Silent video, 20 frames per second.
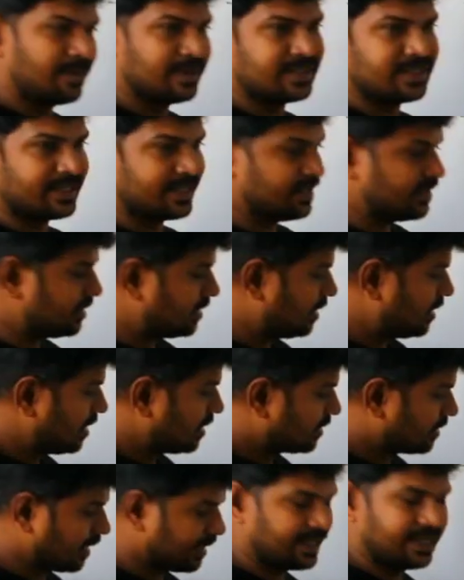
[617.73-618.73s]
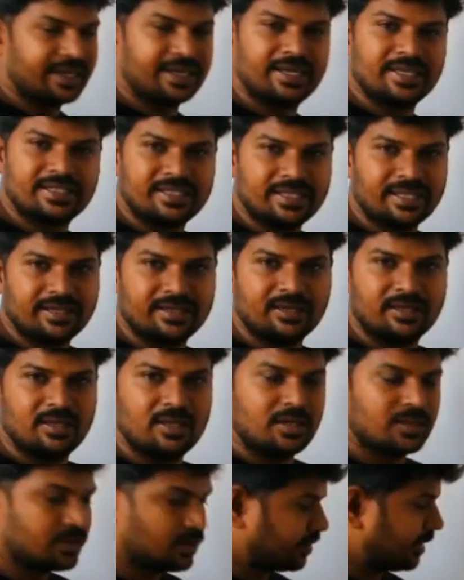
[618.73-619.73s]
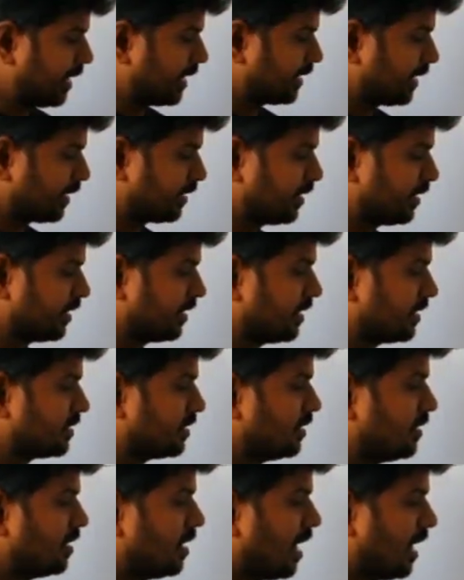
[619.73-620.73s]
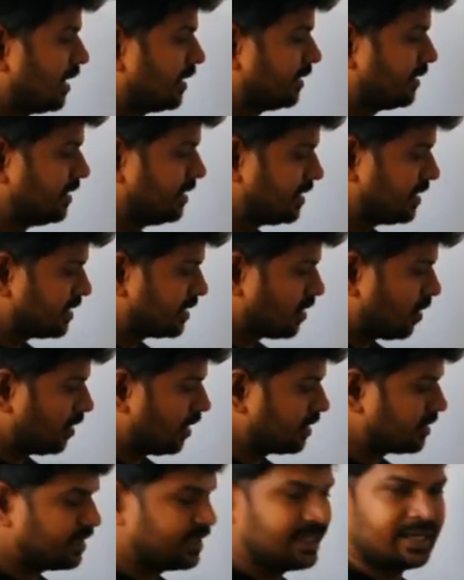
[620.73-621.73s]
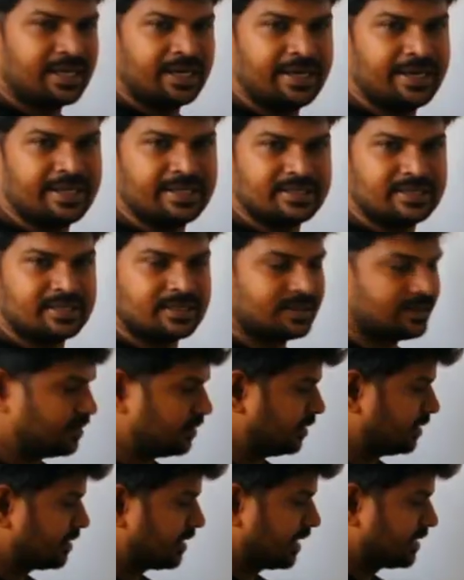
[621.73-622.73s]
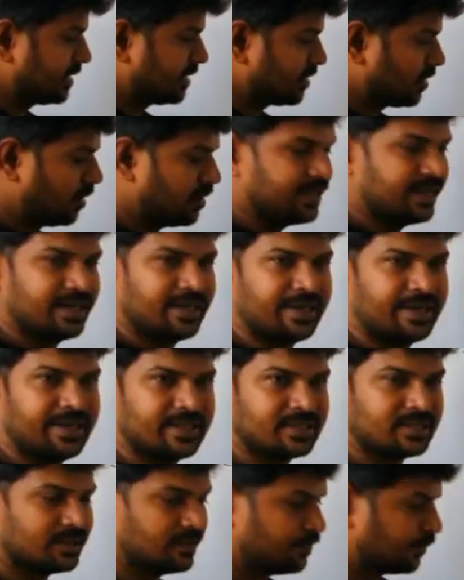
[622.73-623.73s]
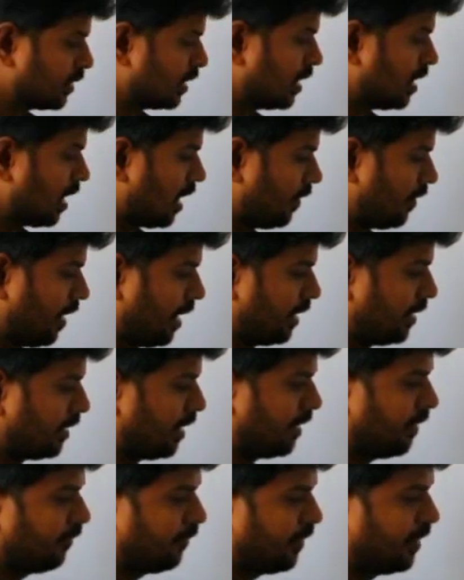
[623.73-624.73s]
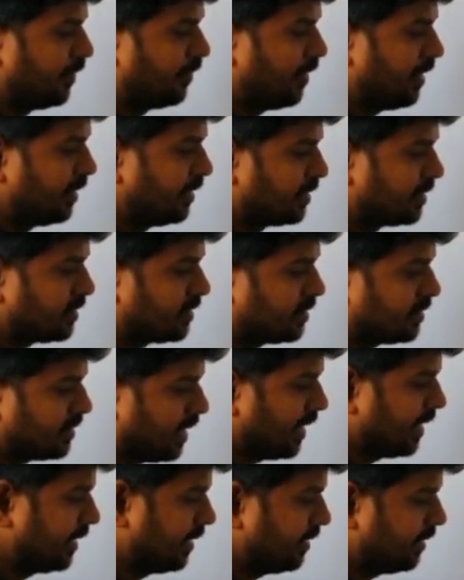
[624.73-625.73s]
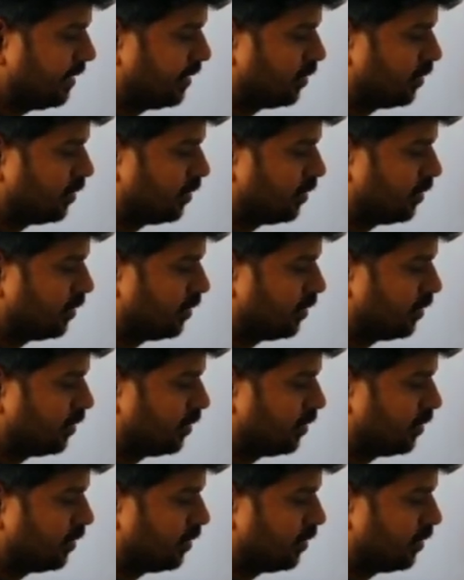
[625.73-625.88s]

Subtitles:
bisect is 30 degrees here. So take 30 degrees. And this is called as inner radius. This x is called inner radius. And if I divide this side